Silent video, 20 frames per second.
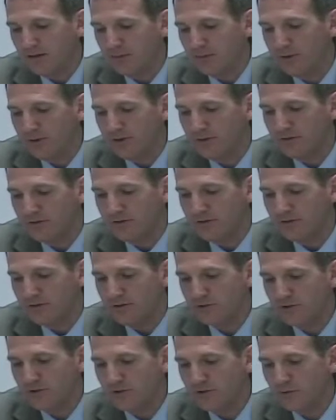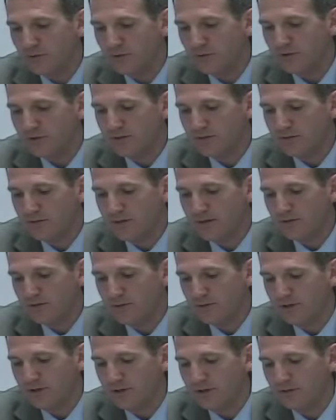we are still short by
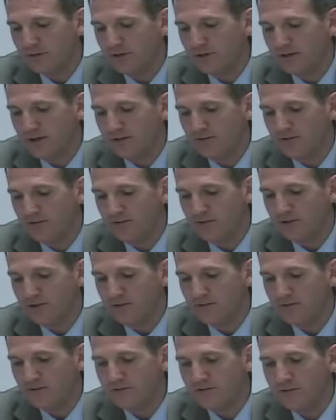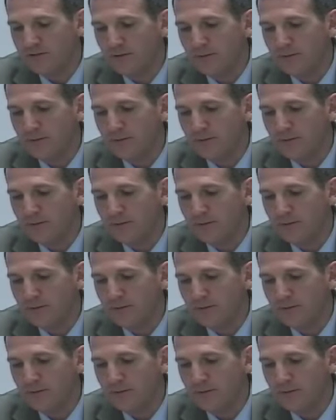$22,000.